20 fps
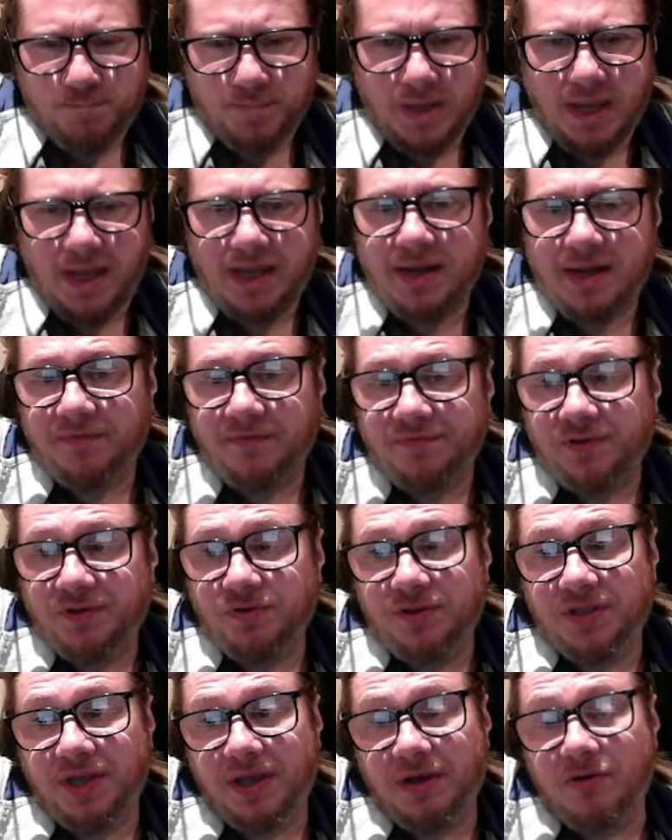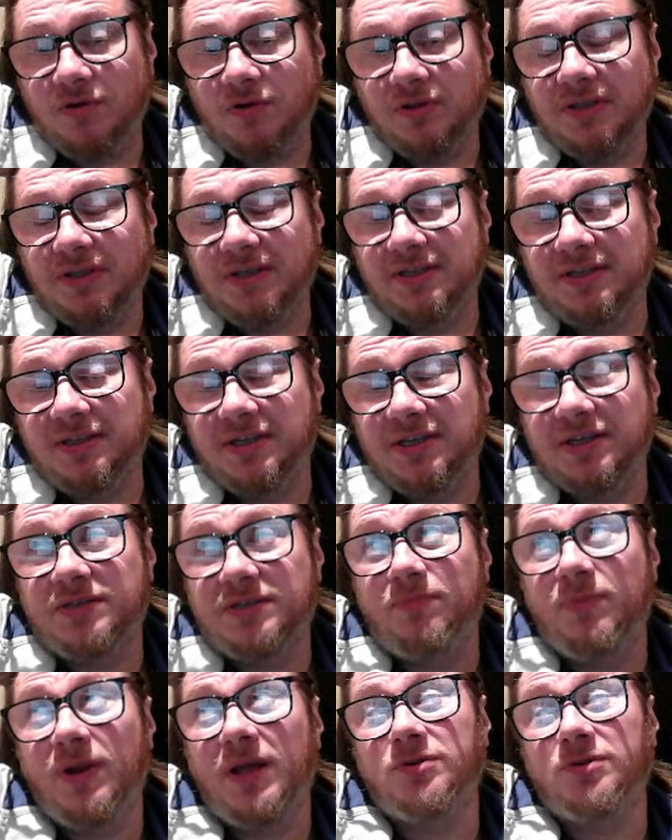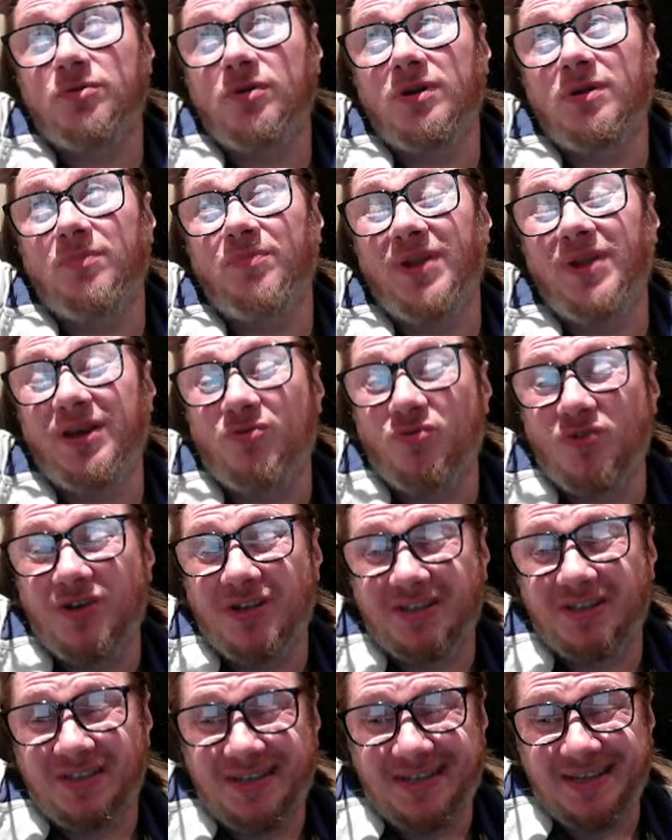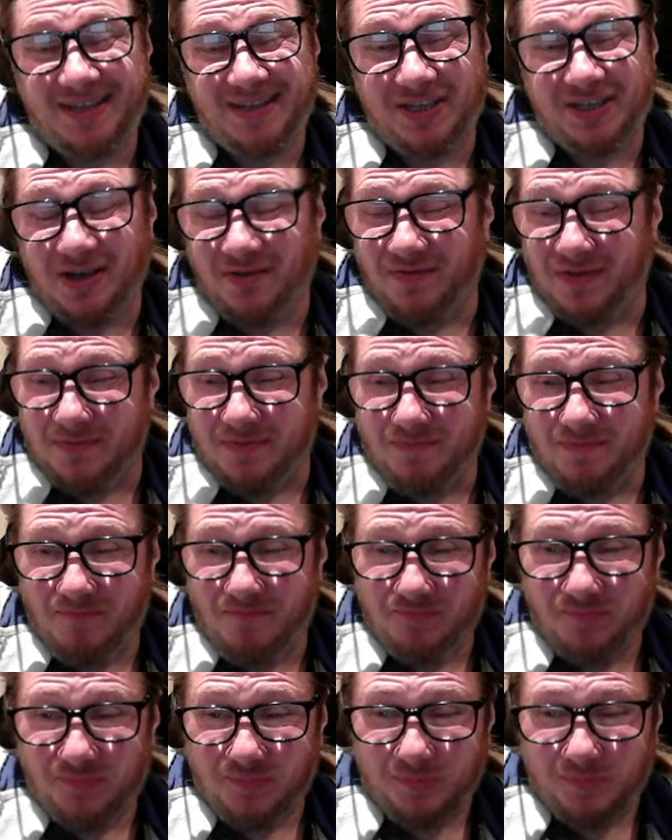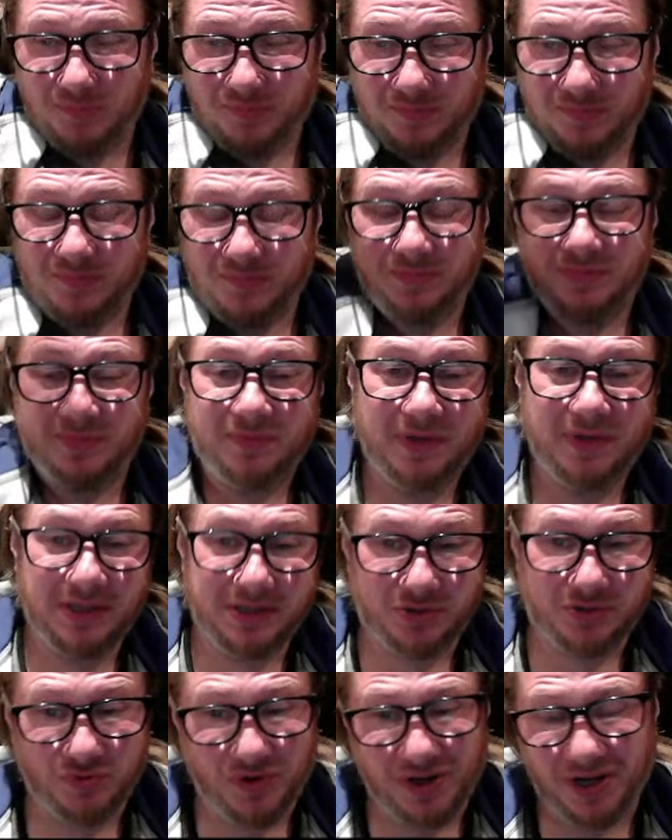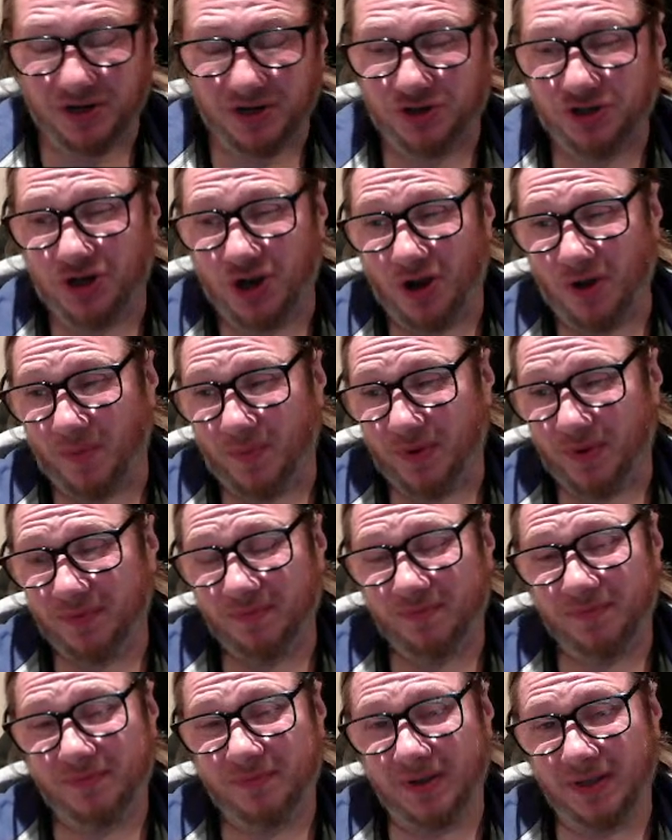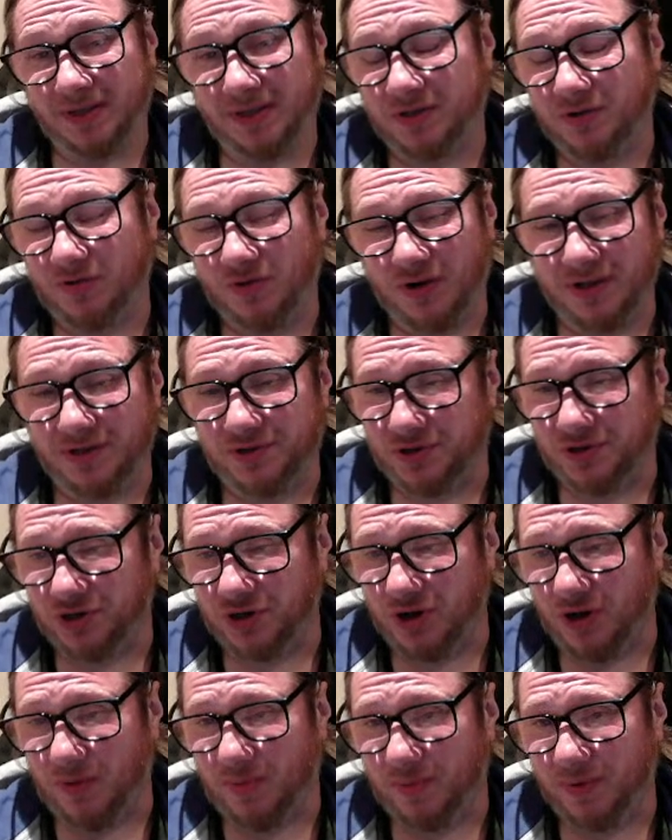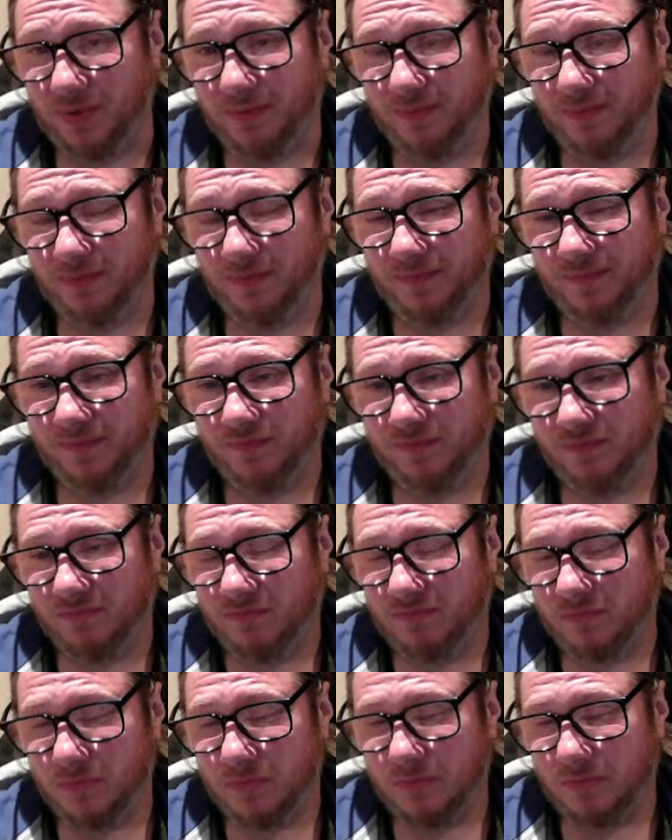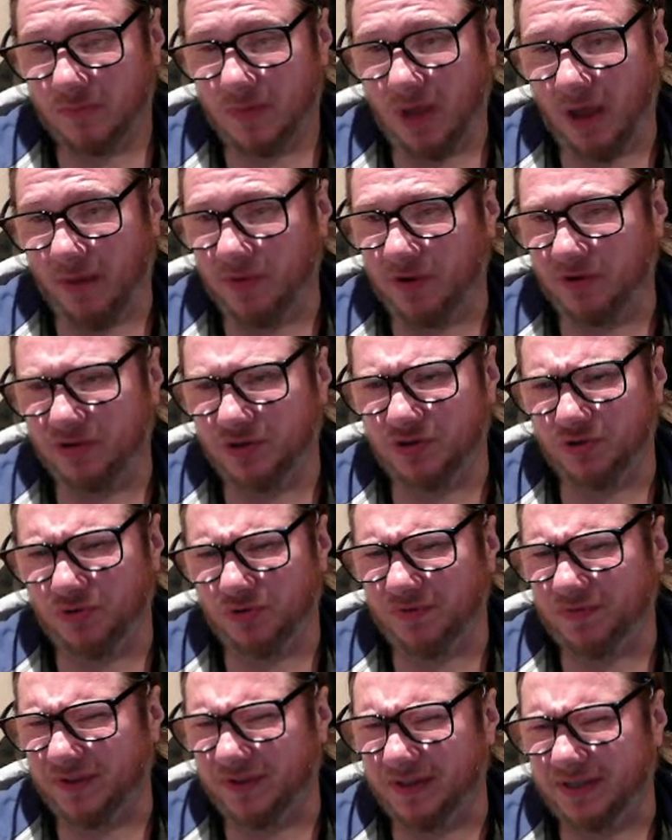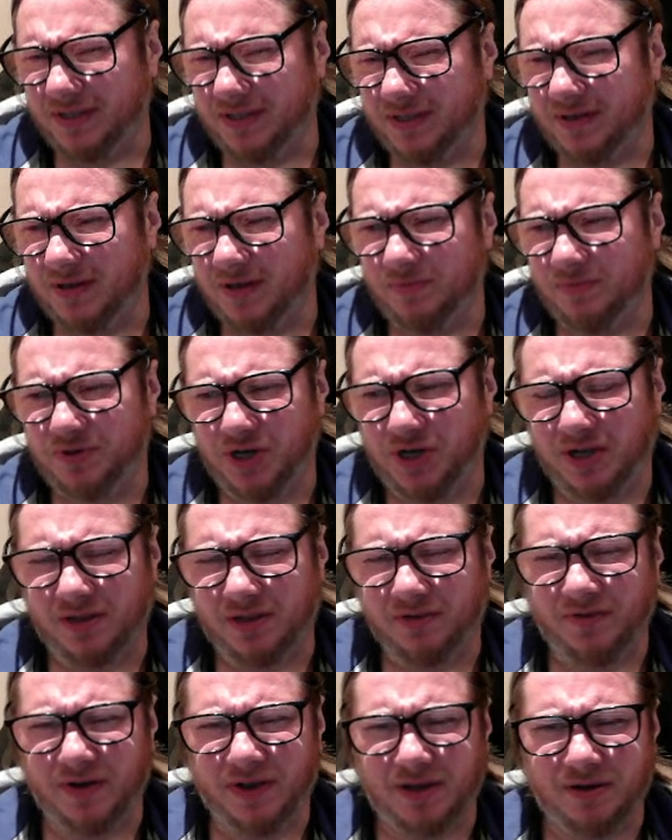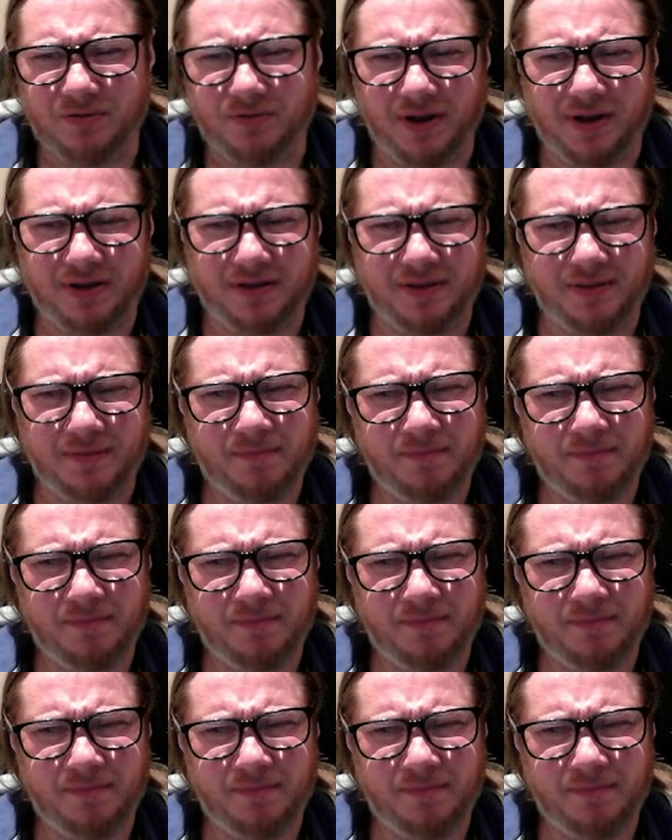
And after you take on D6, Black's gonna play Queen C7. It's really sharp. It's crazy sharp. I'm not sure if it's objectively correct.